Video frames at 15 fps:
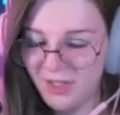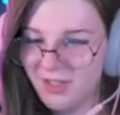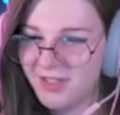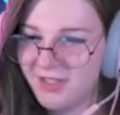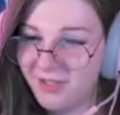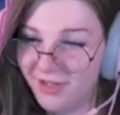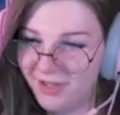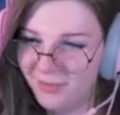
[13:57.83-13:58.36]
Now.
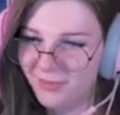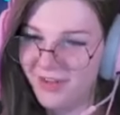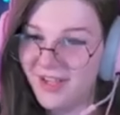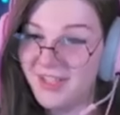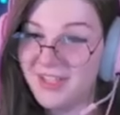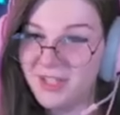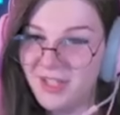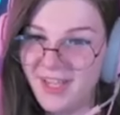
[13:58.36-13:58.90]
You know we're what I'm
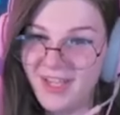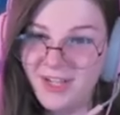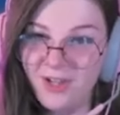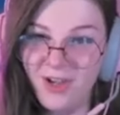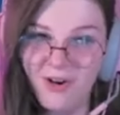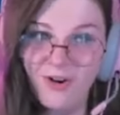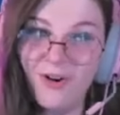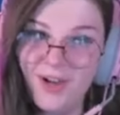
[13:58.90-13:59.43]
lying like?
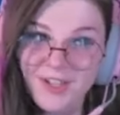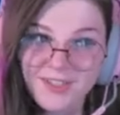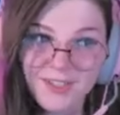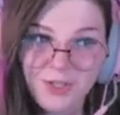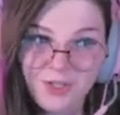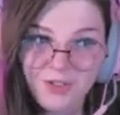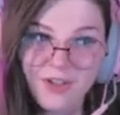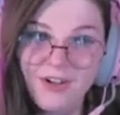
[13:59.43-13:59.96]
No, we're I did
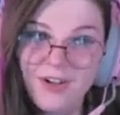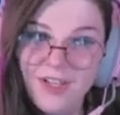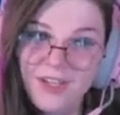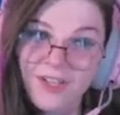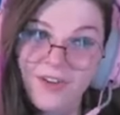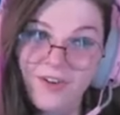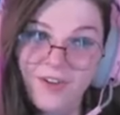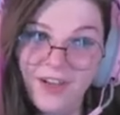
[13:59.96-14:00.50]
You know,
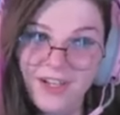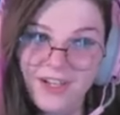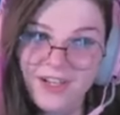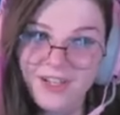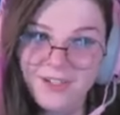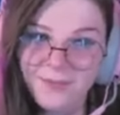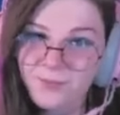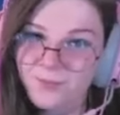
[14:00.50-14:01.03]
You know what we're I
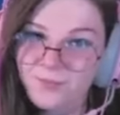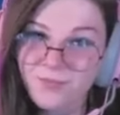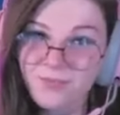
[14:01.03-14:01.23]
learned? Lying.